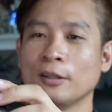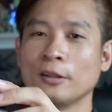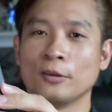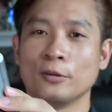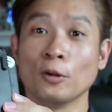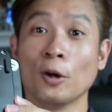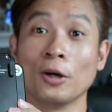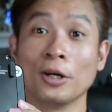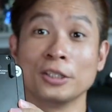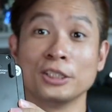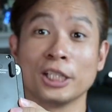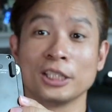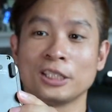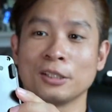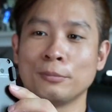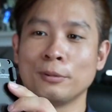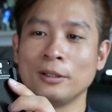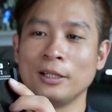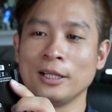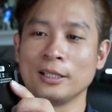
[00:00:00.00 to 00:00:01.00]

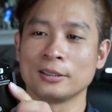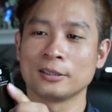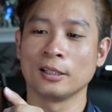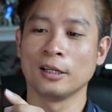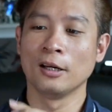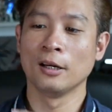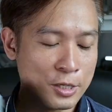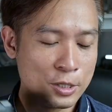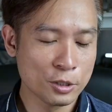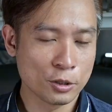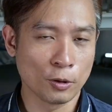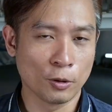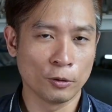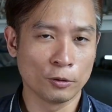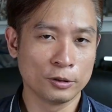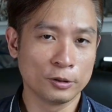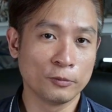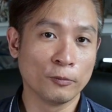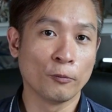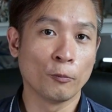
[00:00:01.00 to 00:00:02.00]
non-adjustable legs,
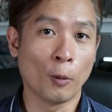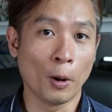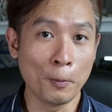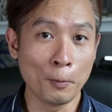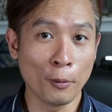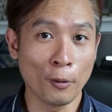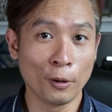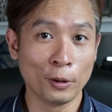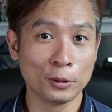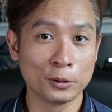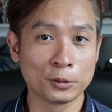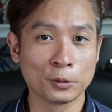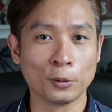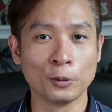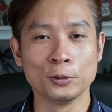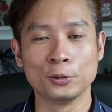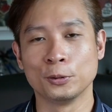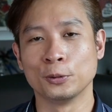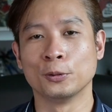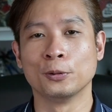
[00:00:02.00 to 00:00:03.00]
so 1 point
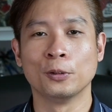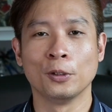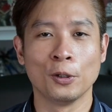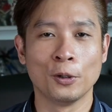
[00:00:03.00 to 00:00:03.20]
goes to